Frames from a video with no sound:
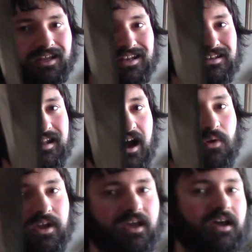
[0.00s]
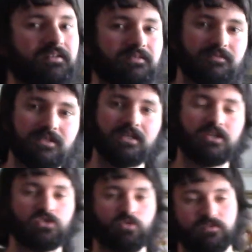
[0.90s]
Now I can,
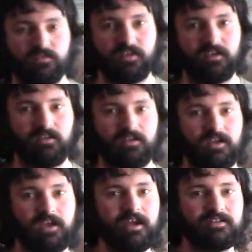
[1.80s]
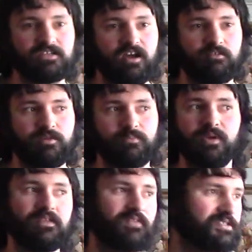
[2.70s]
sort of thing. And timing
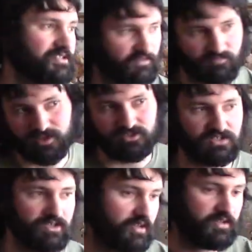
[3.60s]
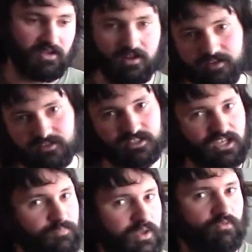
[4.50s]
being that stuff mentioned earlier, like the
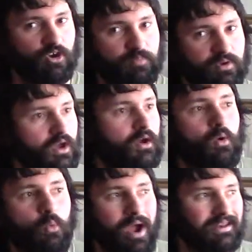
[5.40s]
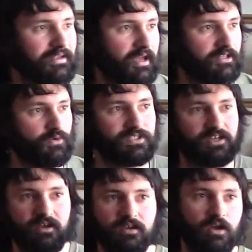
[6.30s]
skipping rope. When can you
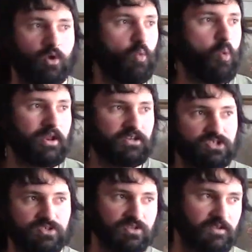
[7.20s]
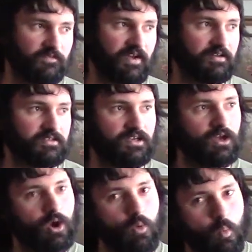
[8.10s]
attack? When should you defend?
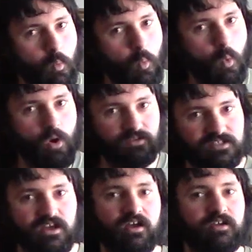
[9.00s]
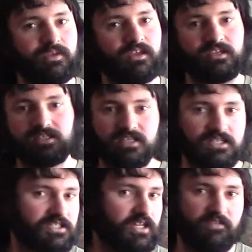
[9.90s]
What timing is
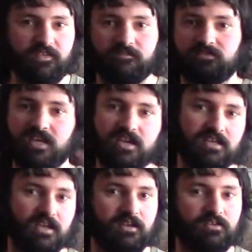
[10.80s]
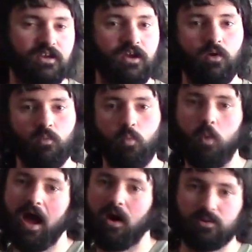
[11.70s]
this stuff taking, and
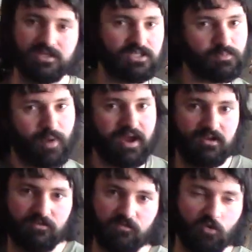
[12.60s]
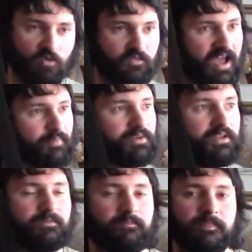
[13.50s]
how is this back and forth happening?